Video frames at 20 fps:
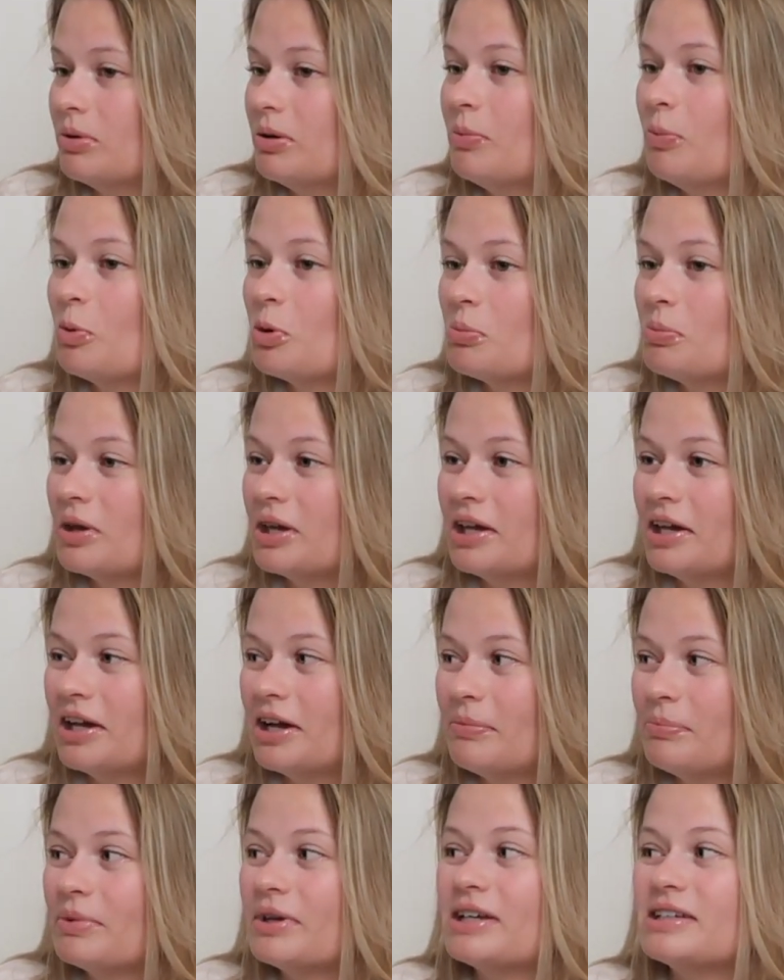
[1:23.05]
bit more picking
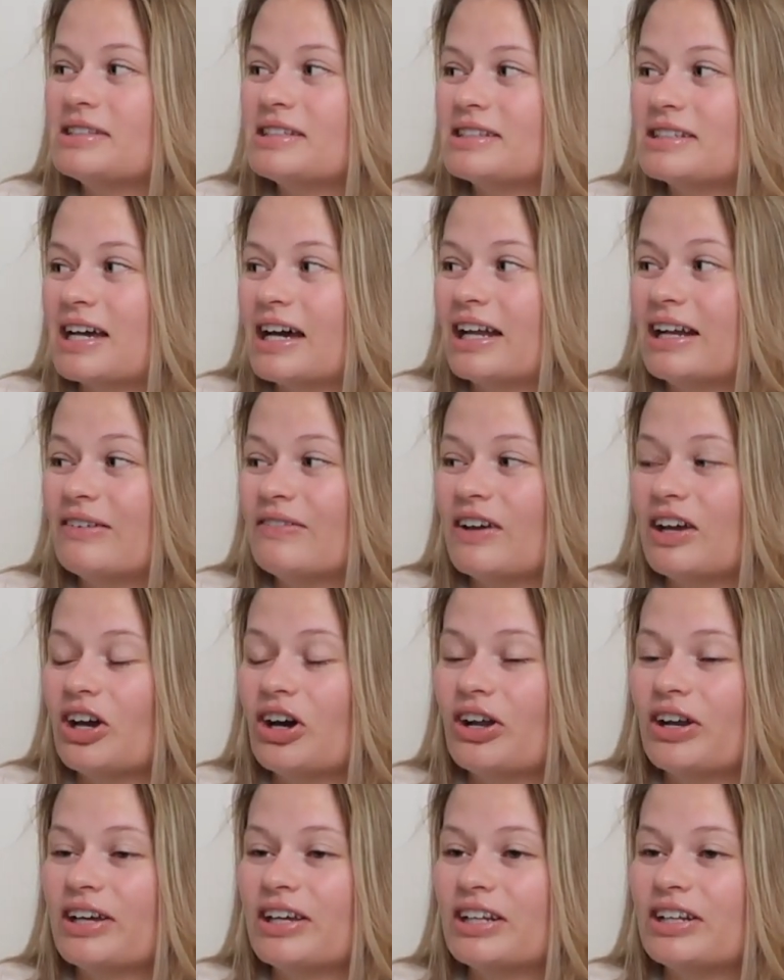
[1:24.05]
up because it's kind of
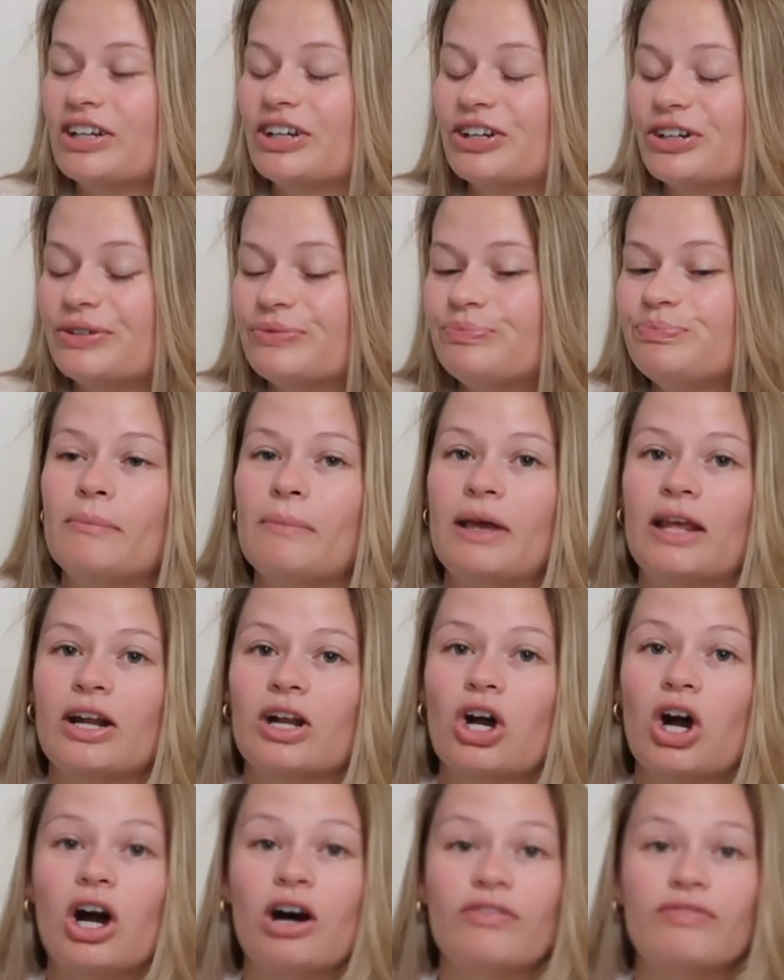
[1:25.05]
chaotic in here. Made a
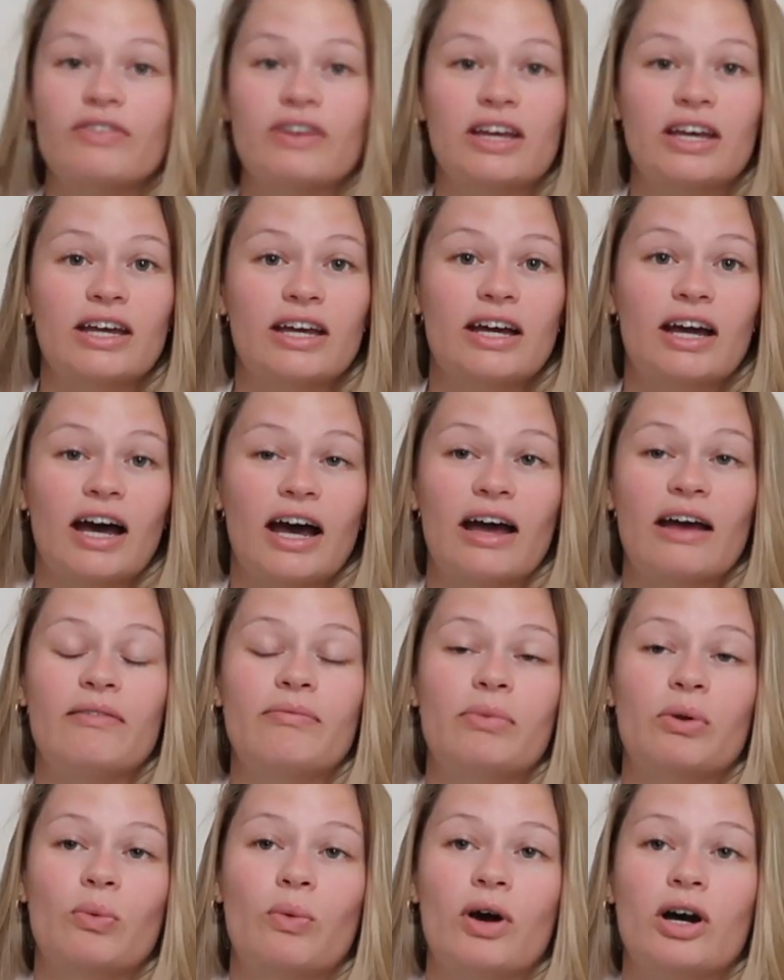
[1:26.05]
coffee.
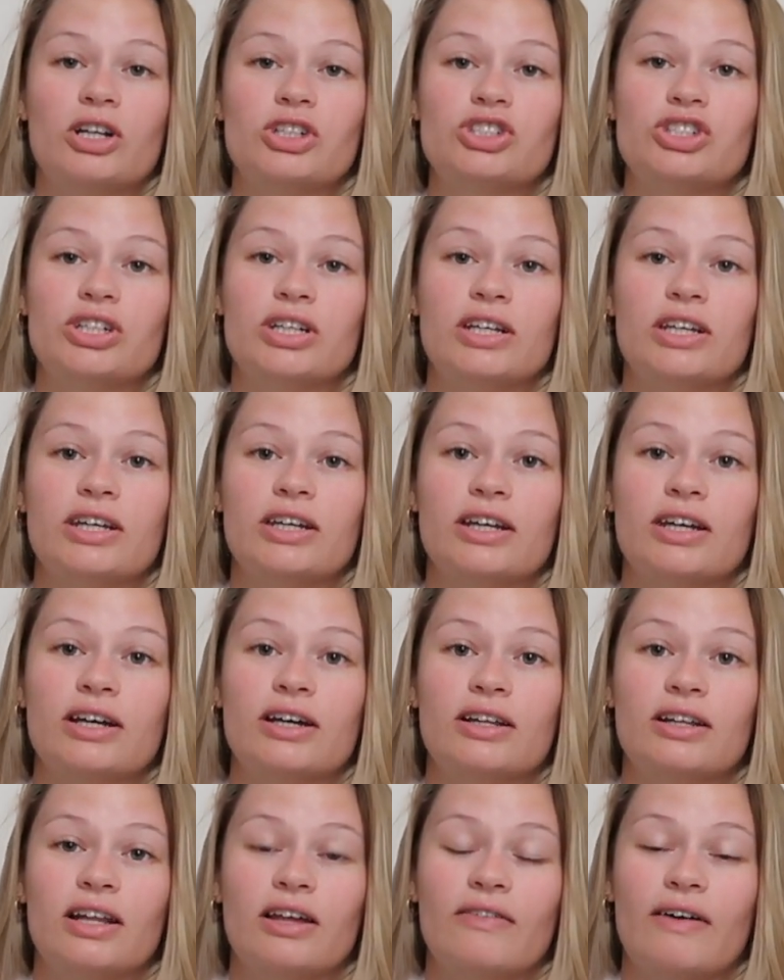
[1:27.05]
I've been watching
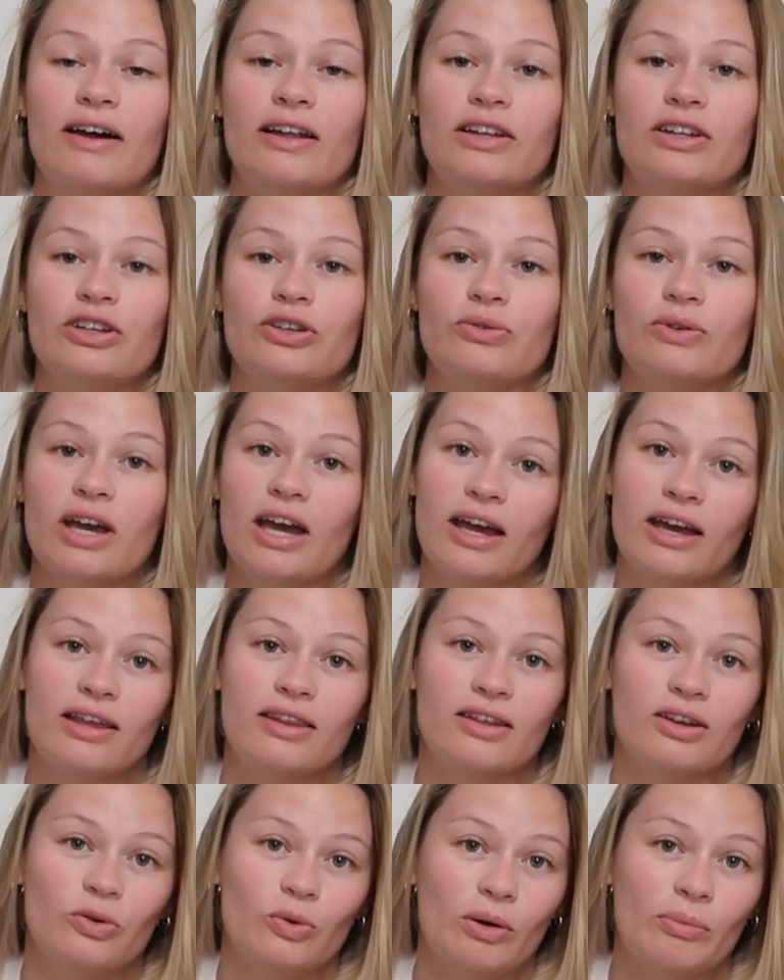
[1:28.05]
Love Island UK.
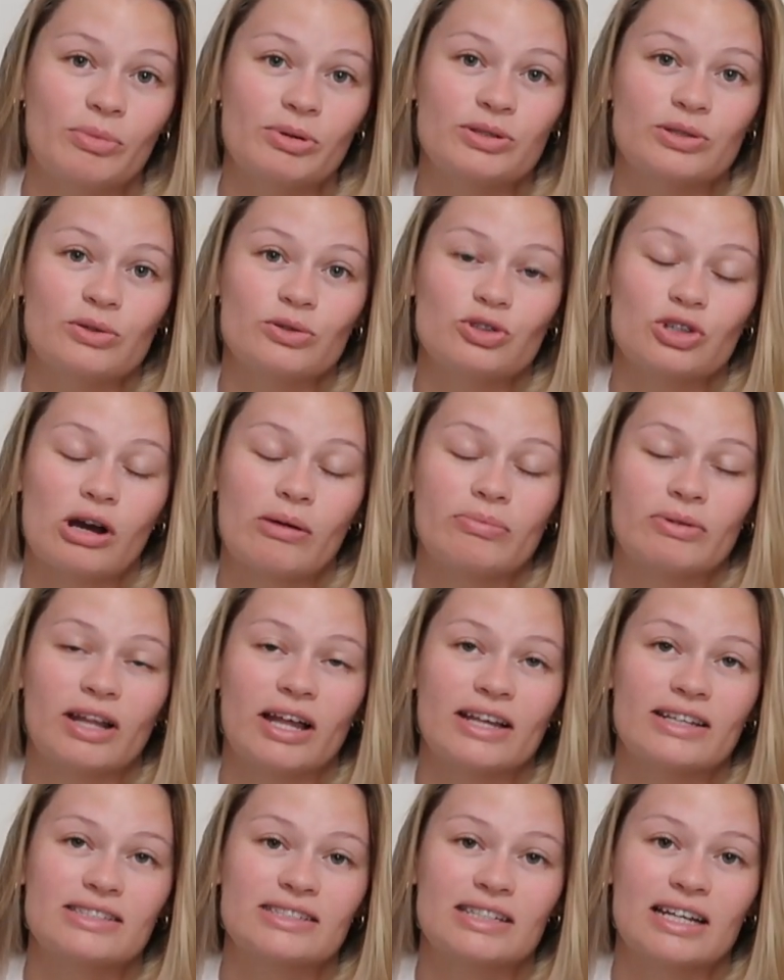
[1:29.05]
The new episode dropped
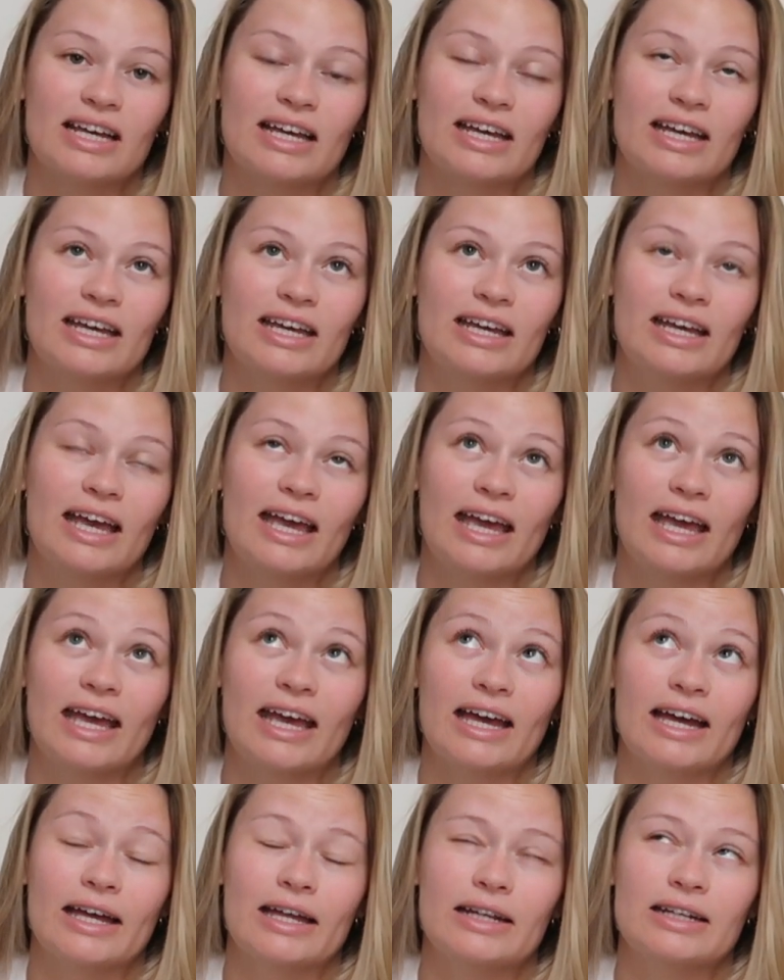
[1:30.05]
last night
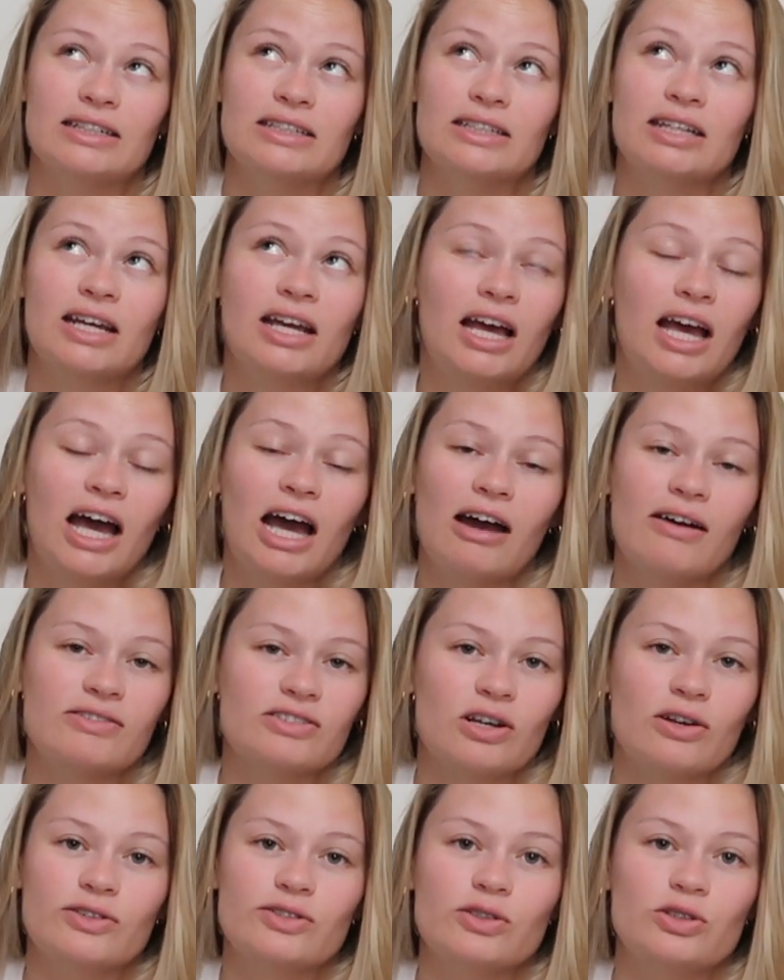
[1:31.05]
and I was
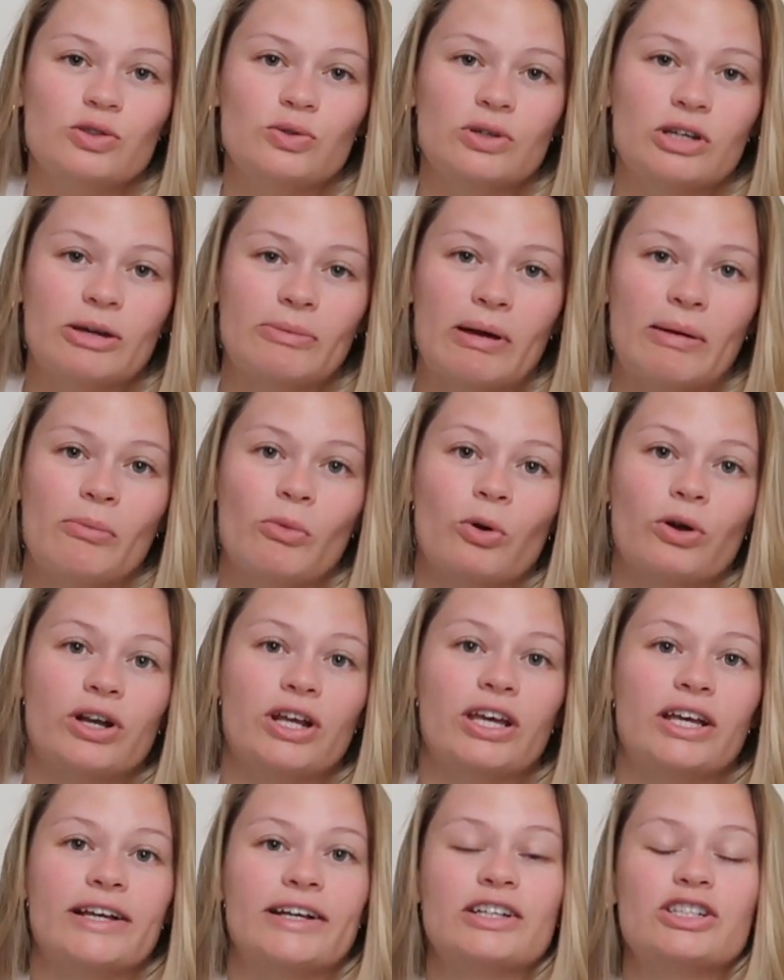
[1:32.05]
also doing my
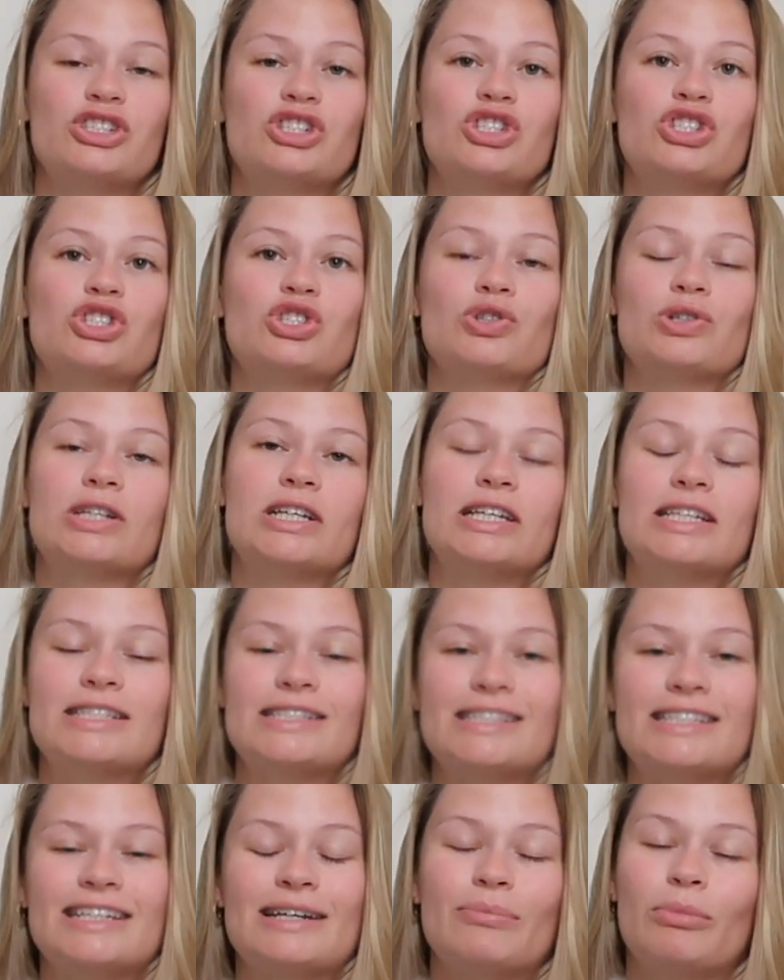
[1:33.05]
morning
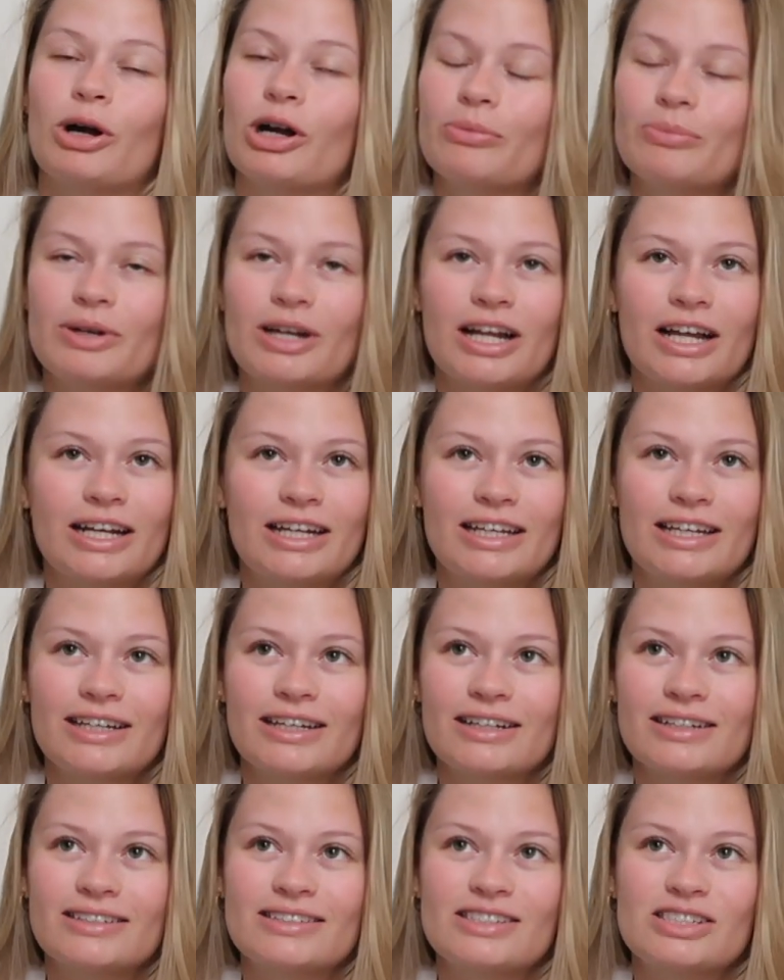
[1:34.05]
StreetEasy apartment
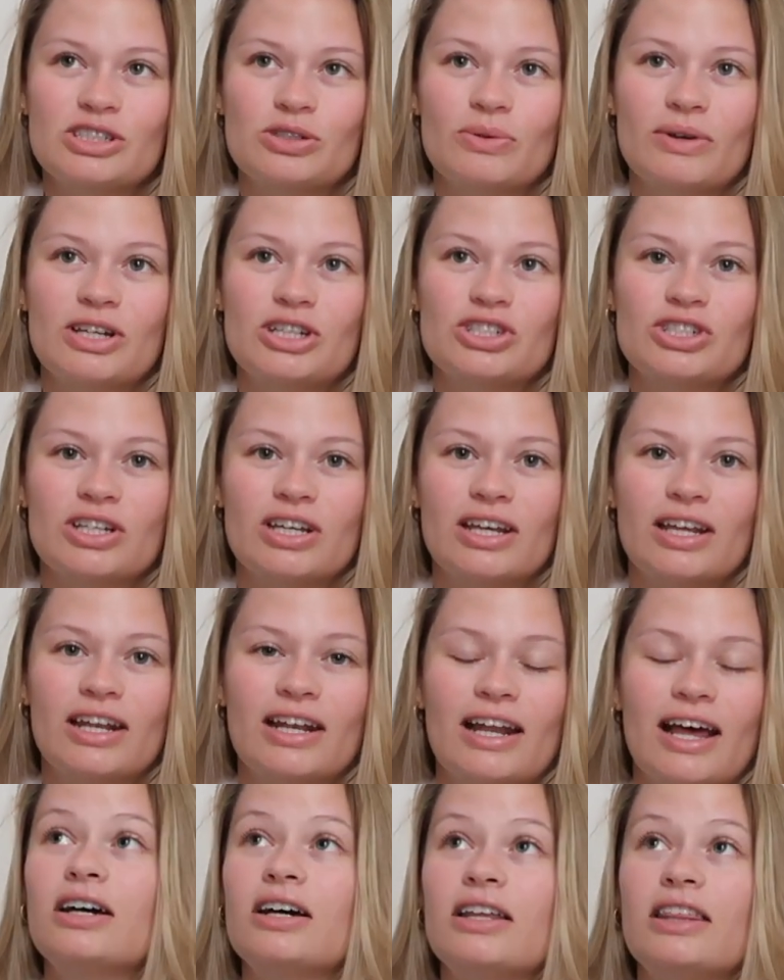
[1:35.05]
hunting
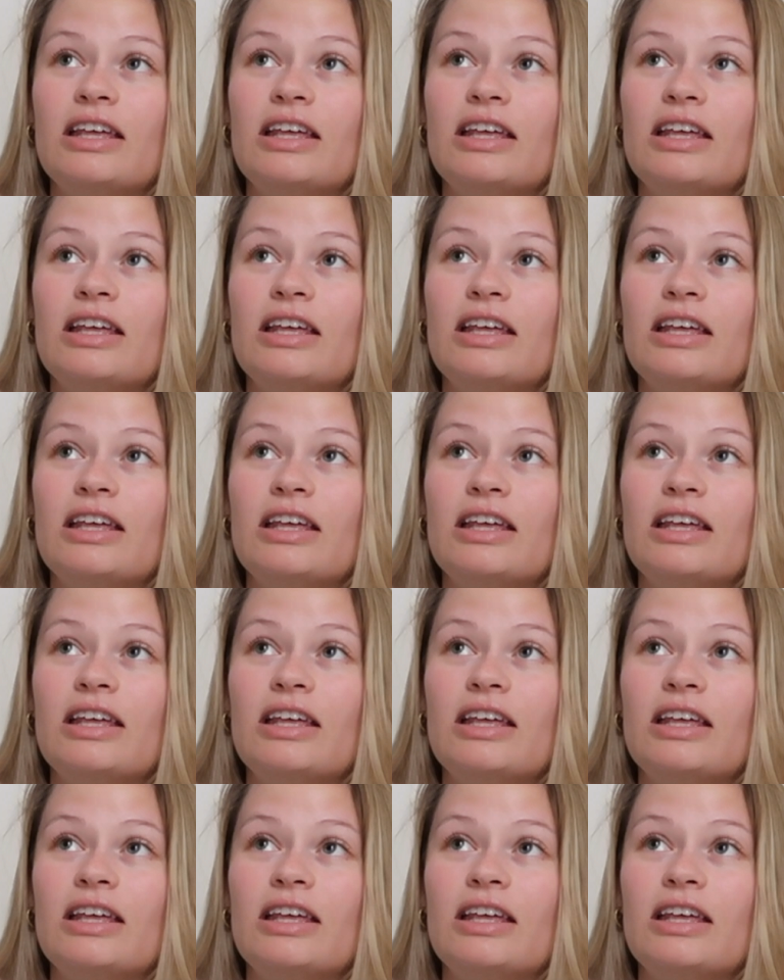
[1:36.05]
situation.